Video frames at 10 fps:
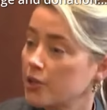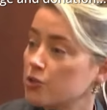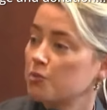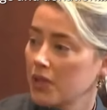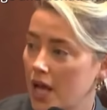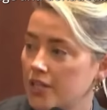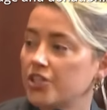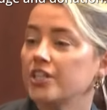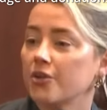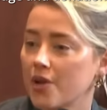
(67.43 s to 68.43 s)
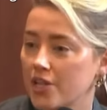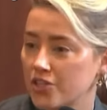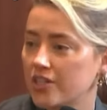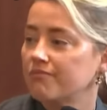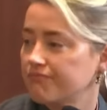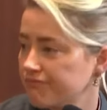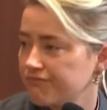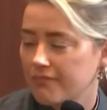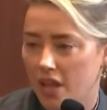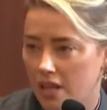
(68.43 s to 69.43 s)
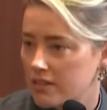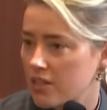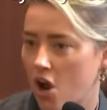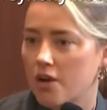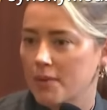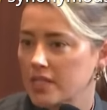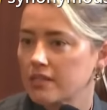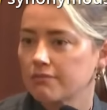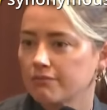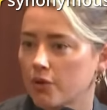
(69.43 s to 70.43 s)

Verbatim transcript: I use pledge and donation synonymous.